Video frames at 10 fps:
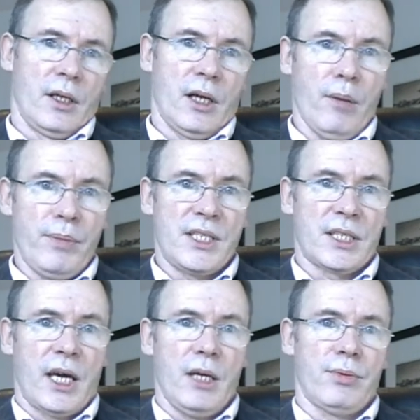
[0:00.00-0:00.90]

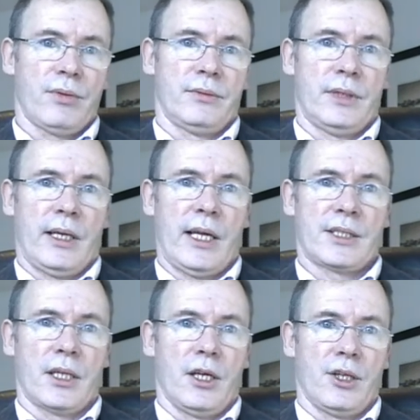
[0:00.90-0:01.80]
Copyscape, now
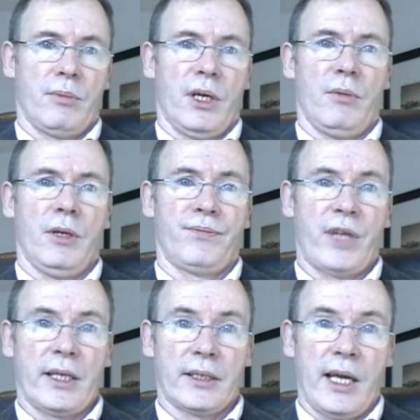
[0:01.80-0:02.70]
that's another baby,
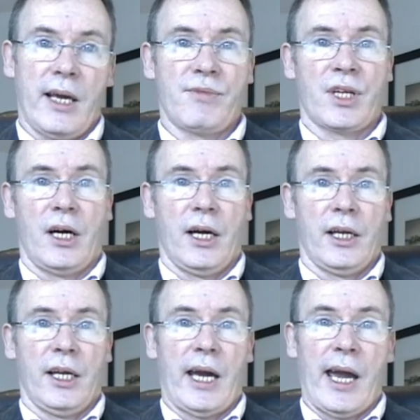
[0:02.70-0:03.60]
that claims a
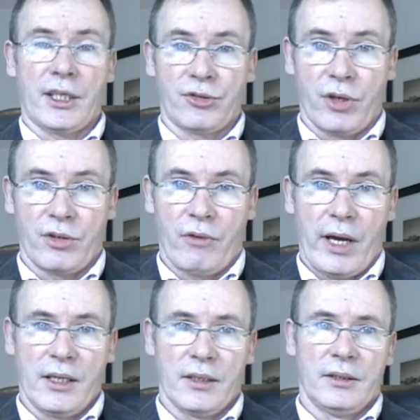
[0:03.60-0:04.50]
highly accurate
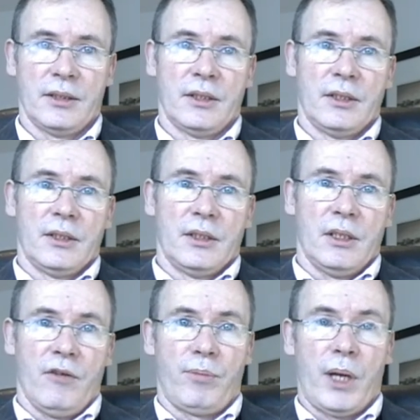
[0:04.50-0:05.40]
rate
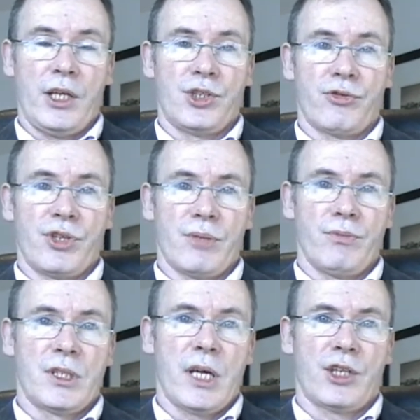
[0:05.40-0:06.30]
of
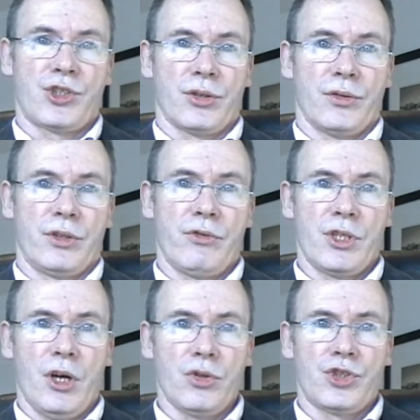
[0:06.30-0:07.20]
plagiarism detection. There
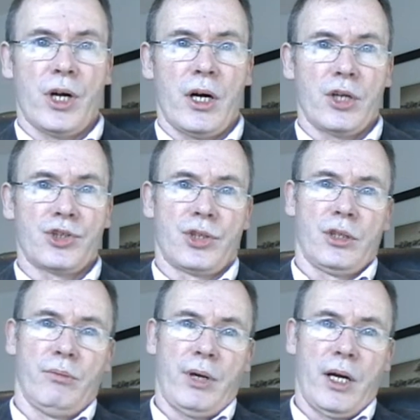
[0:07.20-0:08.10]
is no charge to
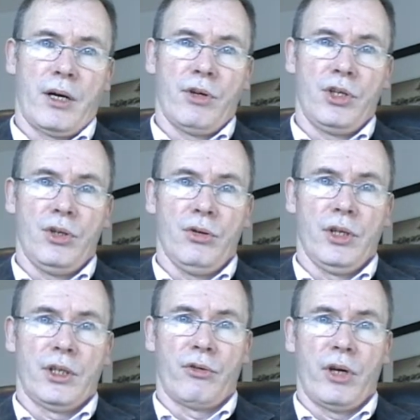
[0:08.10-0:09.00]
compare a
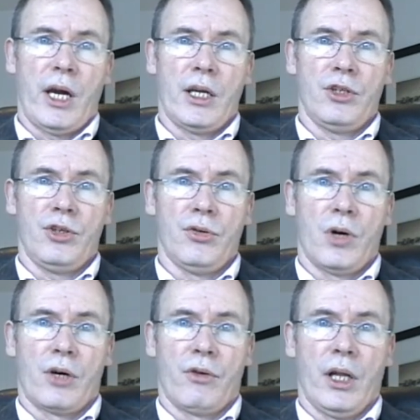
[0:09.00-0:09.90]
newly created
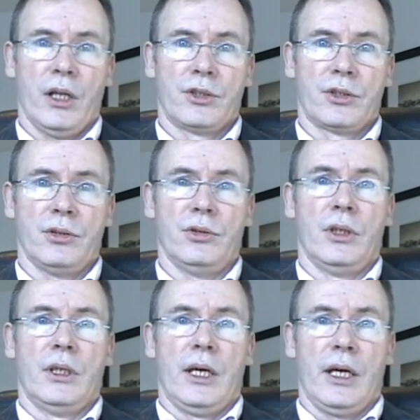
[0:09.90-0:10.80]
URL
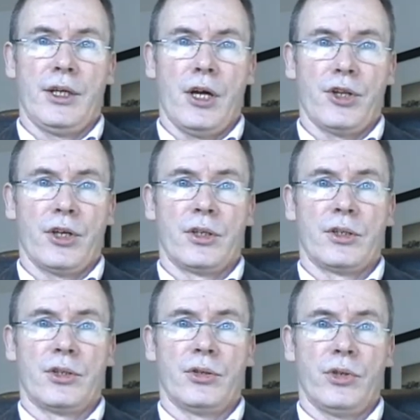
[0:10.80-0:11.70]
to another
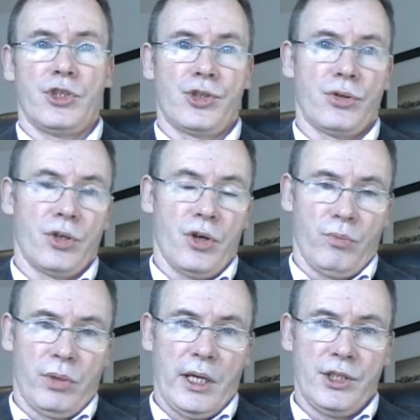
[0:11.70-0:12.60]
to ensure no
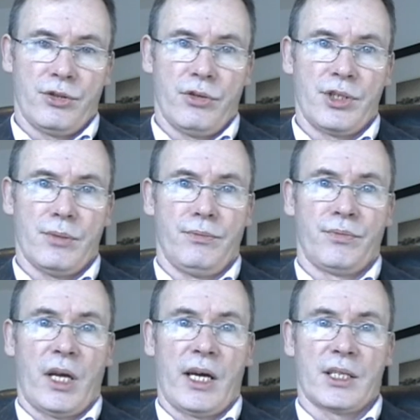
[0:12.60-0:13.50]
plagiarism
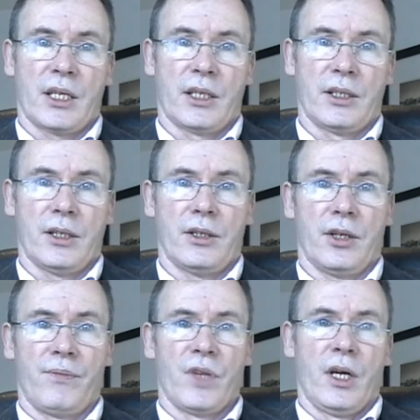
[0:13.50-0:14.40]
has
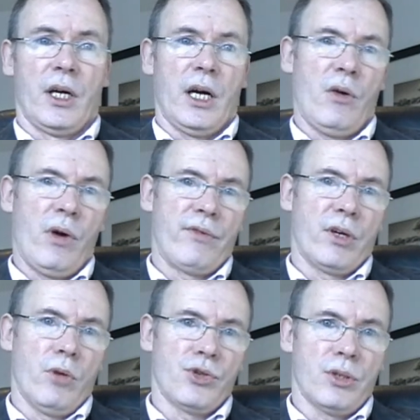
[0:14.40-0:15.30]
occurred. However,
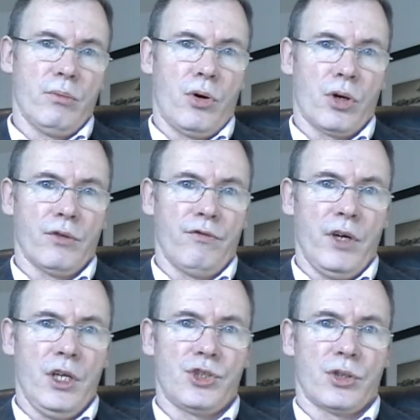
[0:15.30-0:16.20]
the most important
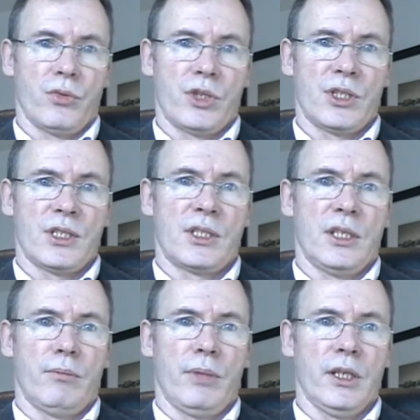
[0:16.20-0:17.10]
feature, which is
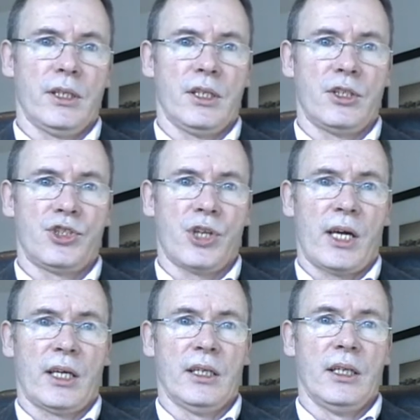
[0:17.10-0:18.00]
the ability to
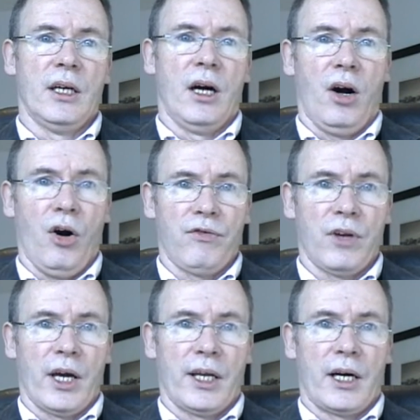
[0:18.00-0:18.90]
check
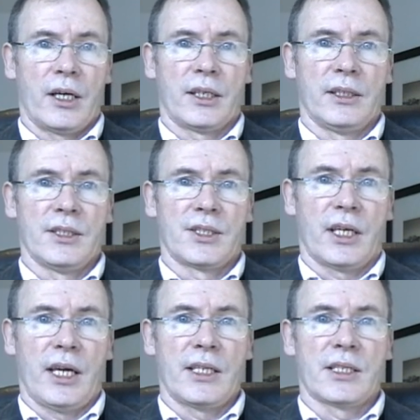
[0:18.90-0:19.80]
offline articles
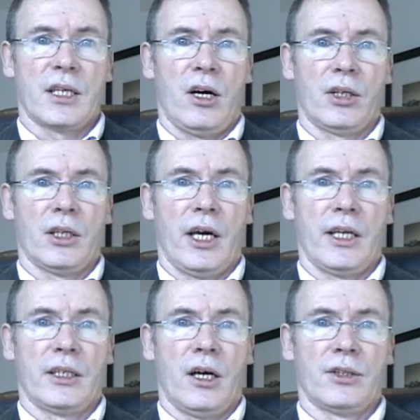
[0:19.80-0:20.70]
against
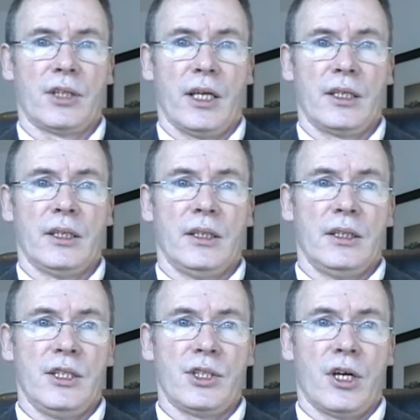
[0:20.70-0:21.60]
online content,
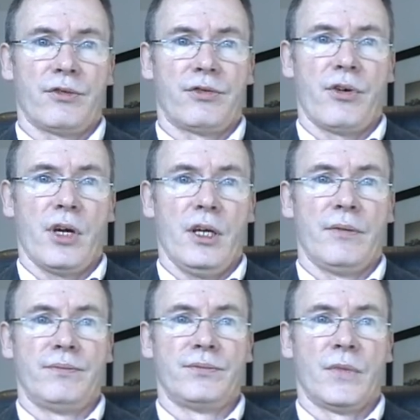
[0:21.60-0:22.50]
is not free.
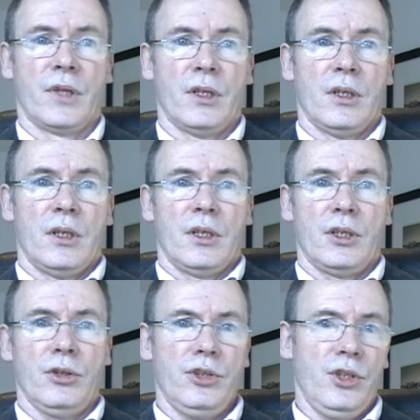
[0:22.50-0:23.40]

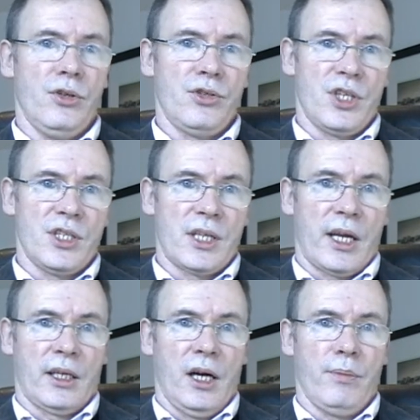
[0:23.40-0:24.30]
The good news is
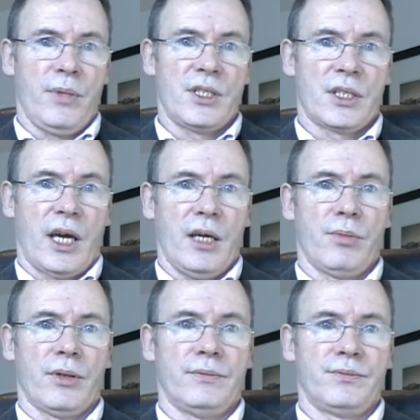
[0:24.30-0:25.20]
that
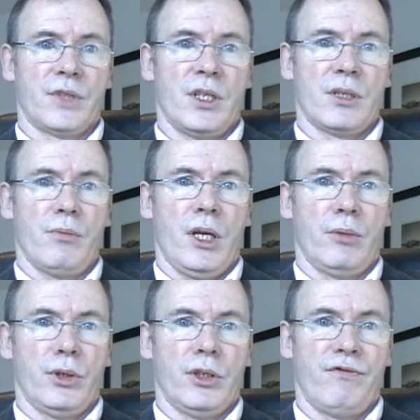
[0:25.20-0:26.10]
Copyscape is a
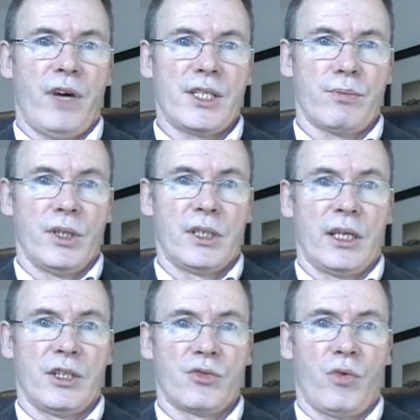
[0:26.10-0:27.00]
minimal investment
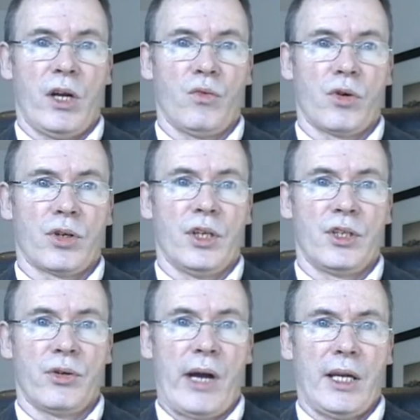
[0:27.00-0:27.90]
that is well worth
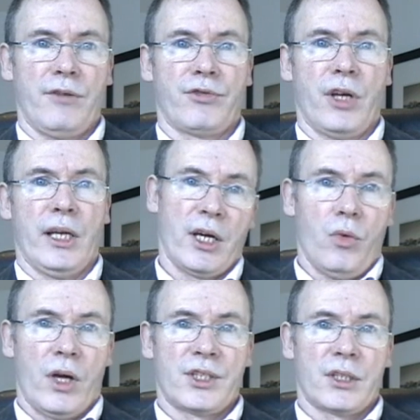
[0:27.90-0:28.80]
it to any freelancer
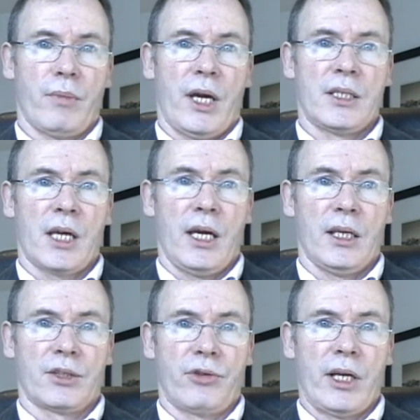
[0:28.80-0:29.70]
who wants to
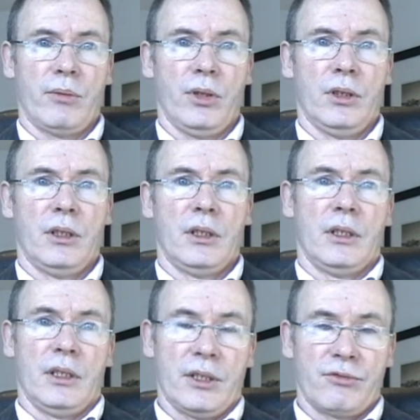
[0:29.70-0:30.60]
maintain a credible
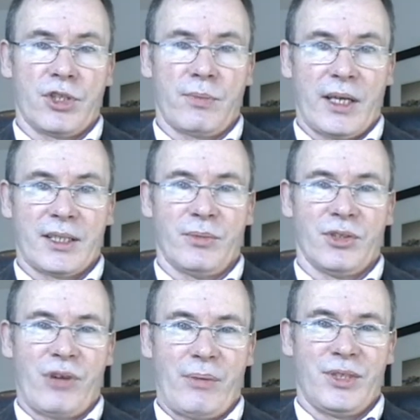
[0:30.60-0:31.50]
and
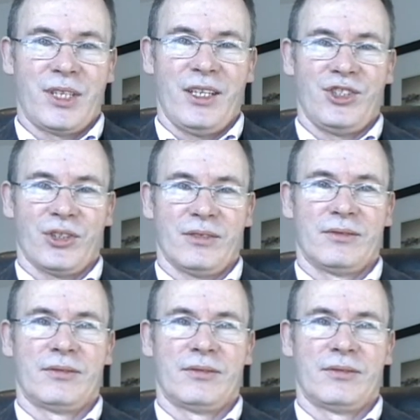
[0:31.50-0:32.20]
respectable reputation.